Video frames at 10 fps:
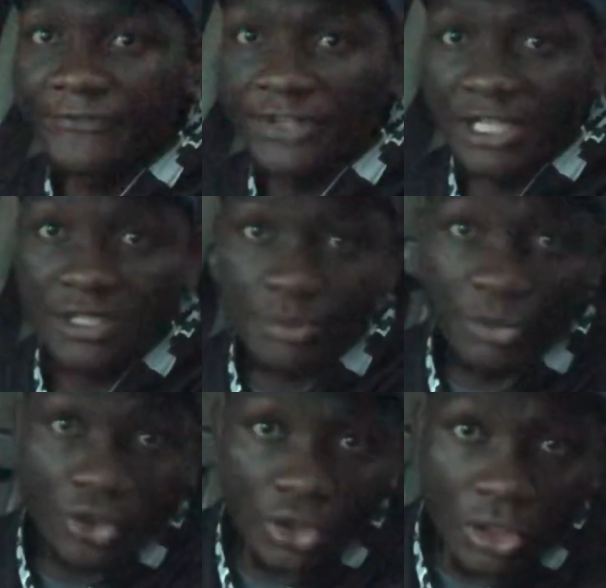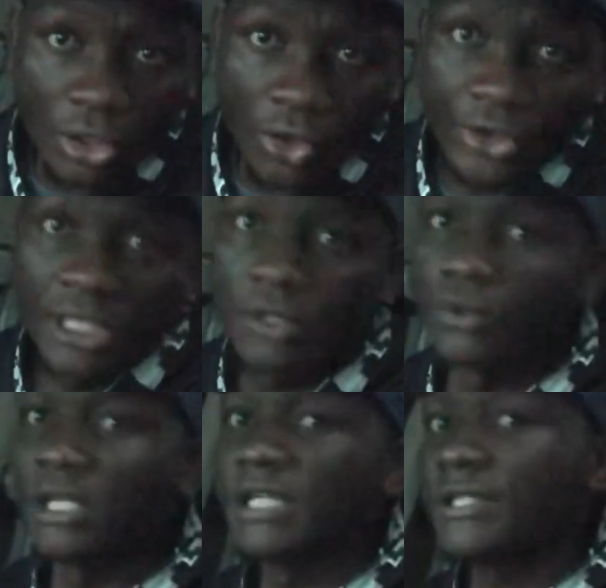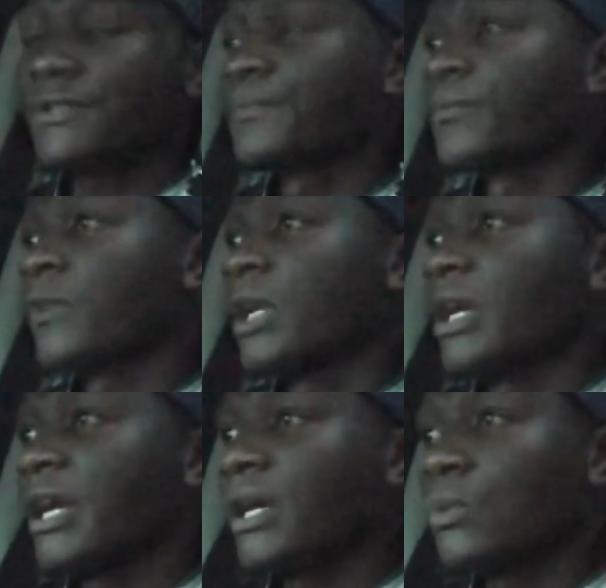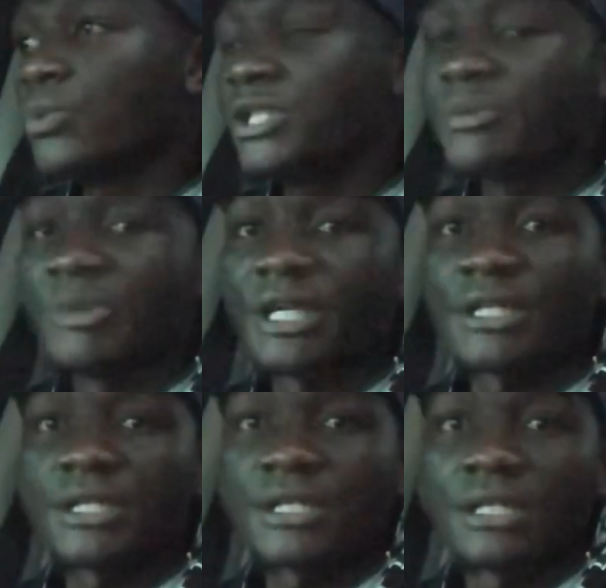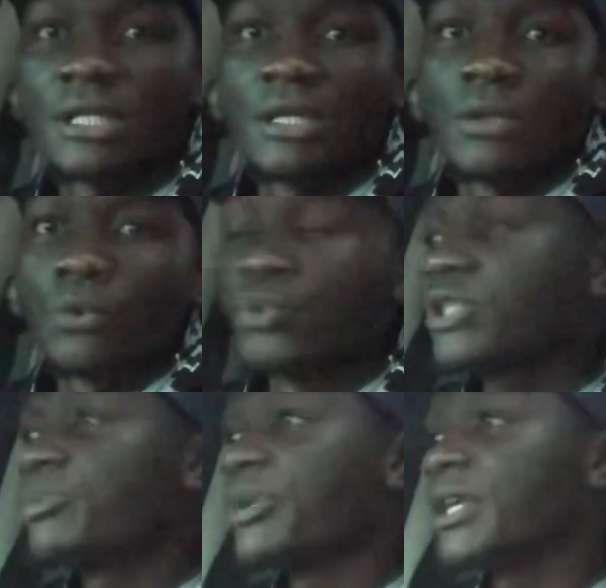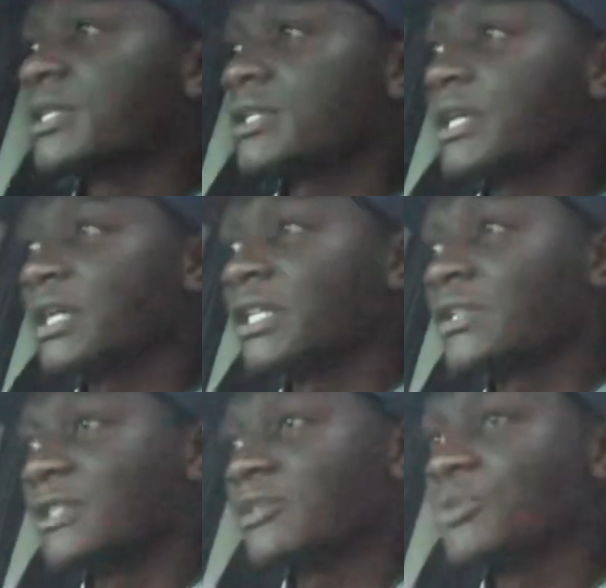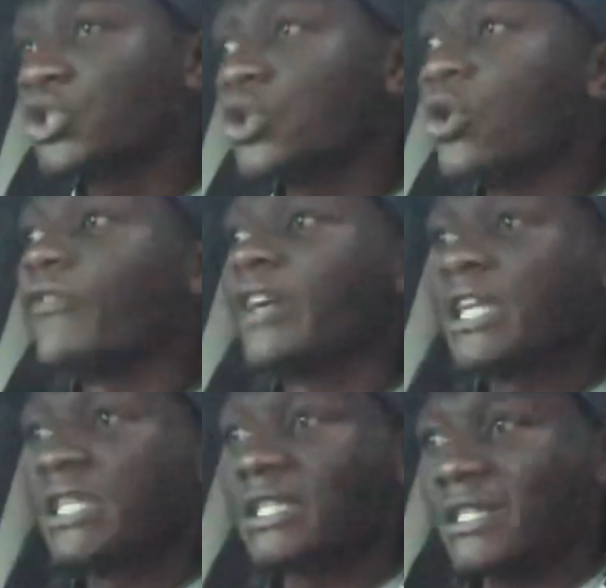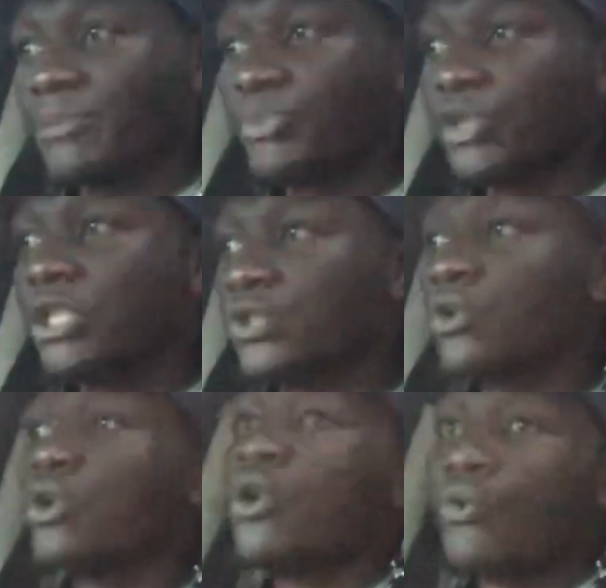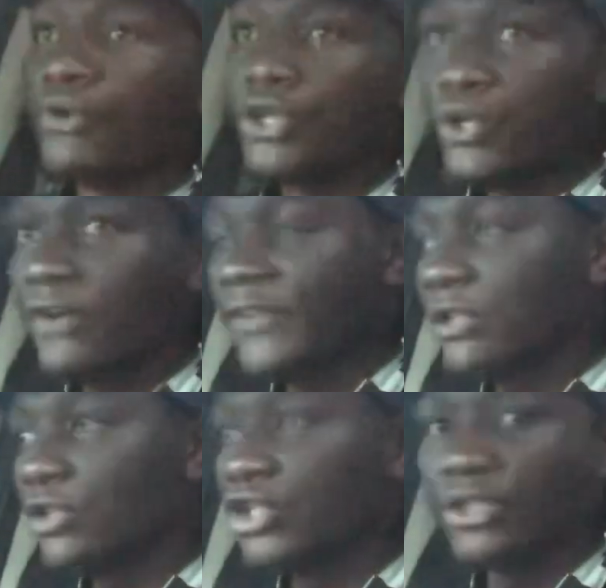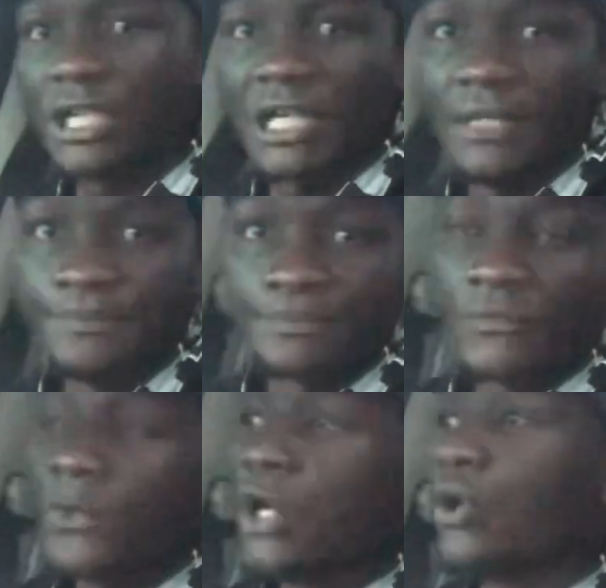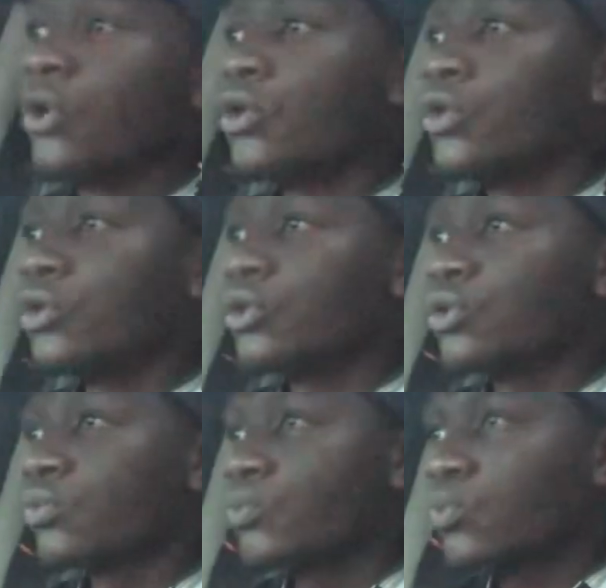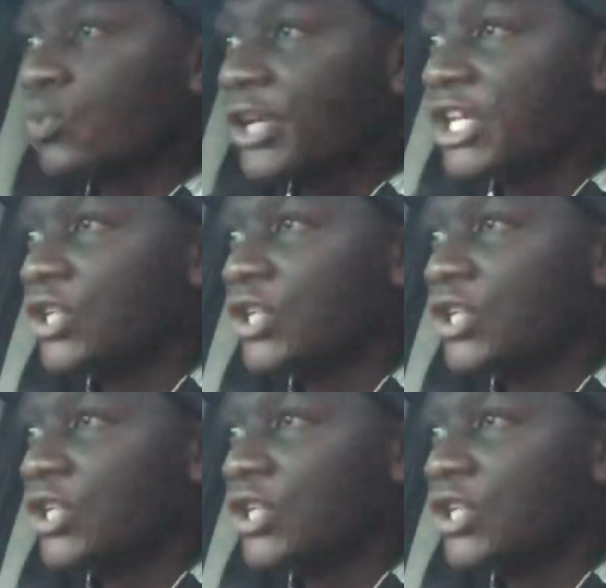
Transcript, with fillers: very small oil coolers uh, which makes which makes uh, the transmission overheat at some point. So when you overload your car or when